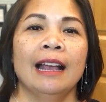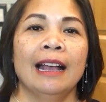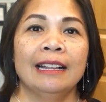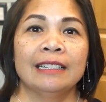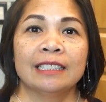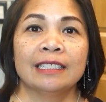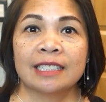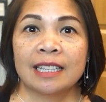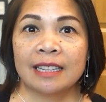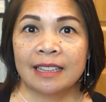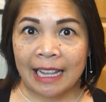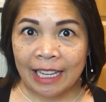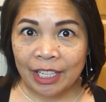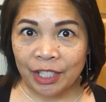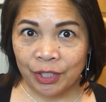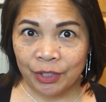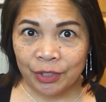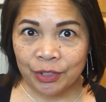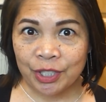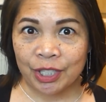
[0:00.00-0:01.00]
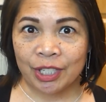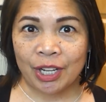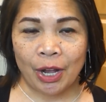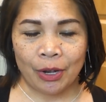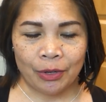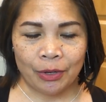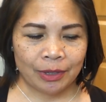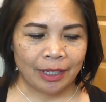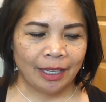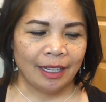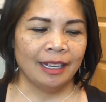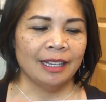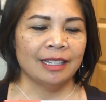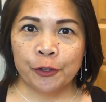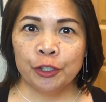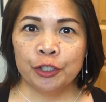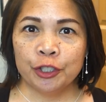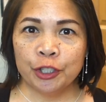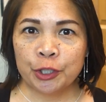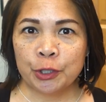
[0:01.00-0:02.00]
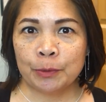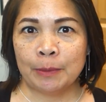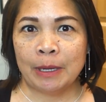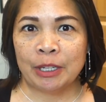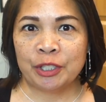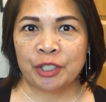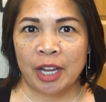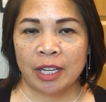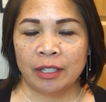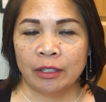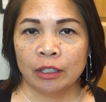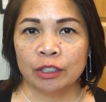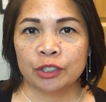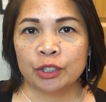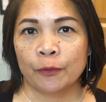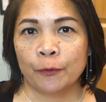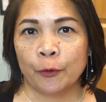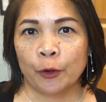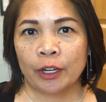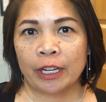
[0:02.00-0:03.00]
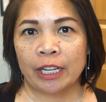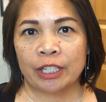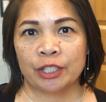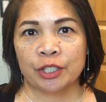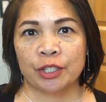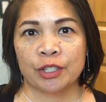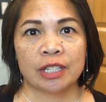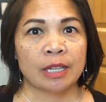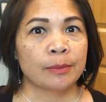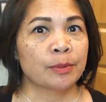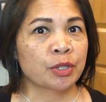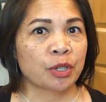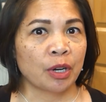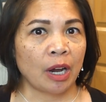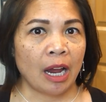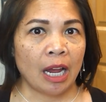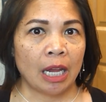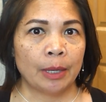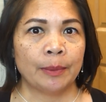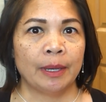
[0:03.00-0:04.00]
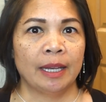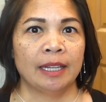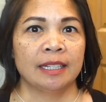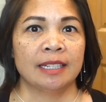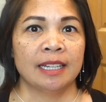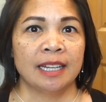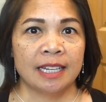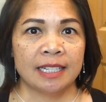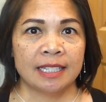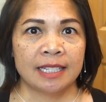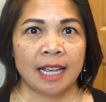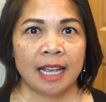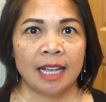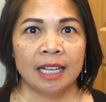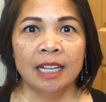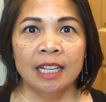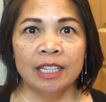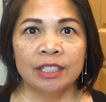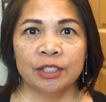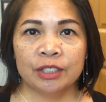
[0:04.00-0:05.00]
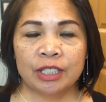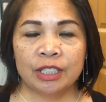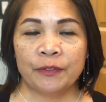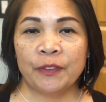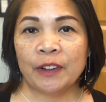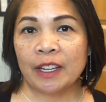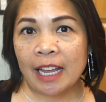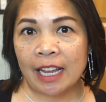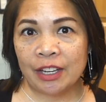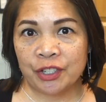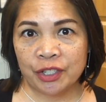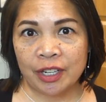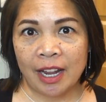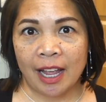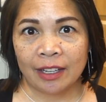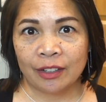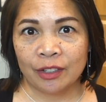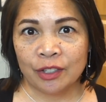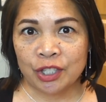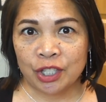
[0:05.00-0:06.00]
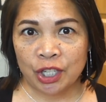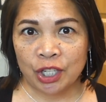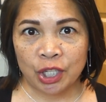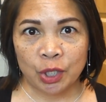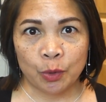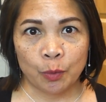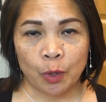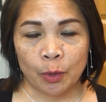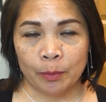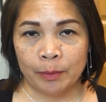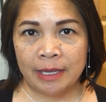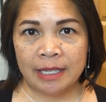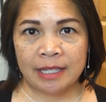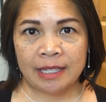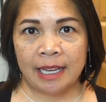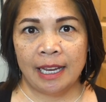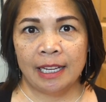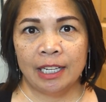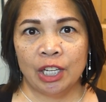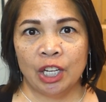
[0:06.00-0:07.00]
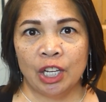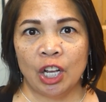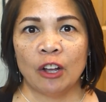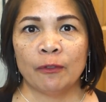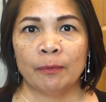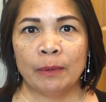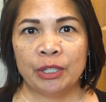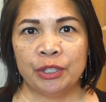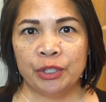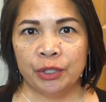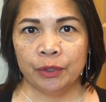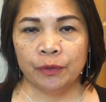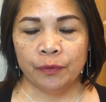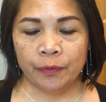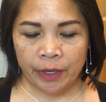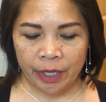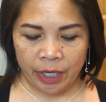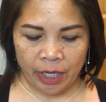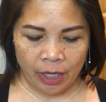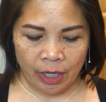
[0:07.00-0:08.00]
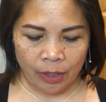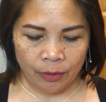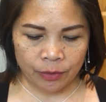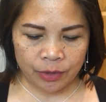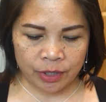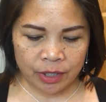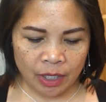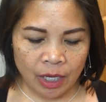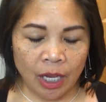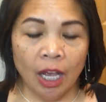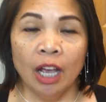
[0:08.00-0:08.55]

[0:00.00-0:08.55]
And thank you, Chalkola. If you're new to my channel, don't forget to subscribe and hit that notification icon so you won't miss any of my new videos.